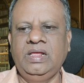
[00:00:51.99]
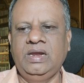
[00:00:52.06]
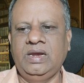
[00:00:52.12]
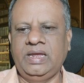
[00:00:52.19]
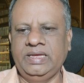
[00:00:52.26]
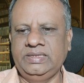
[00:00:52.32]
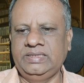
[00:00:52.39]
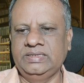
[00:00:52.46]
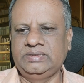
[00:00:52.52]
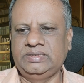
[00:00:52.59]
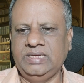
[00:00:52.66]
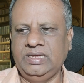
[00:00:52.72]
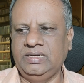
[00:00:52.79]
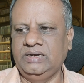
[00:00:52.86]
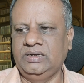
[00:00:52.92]
like the
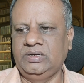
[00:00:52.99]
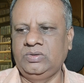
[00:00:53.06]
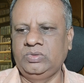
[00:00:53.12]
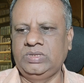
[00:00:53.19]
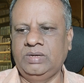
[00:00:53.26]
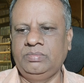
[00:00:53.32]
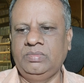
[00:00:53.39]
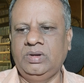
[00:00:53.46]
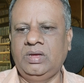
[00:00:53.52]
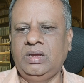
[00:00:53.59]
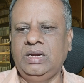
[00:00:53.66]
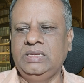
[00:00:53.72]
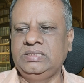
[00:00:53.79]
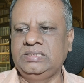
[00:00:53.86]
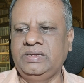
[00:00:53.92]
sun, to them
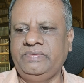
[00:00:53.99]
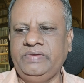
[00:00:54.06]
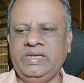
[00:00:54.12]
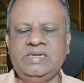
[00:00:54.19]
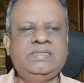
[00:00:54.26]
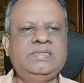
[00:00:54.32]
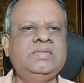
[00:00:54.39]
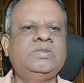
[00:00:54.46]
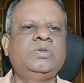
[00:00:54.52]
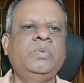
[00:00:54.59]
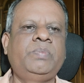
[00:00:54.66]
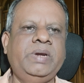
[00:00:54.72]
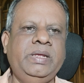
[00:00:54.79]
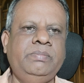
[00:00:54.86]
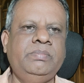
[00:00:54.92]
knowledge reveals the
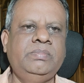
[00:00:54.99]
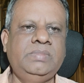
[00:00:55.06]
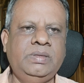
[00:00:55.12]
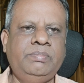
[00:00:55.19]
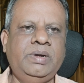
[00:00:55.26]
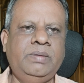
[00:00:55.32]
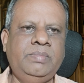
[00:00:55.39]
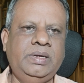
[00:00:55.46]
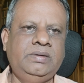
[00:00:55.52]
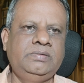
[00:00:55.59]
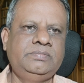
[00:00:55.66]
supreme, the Brahman.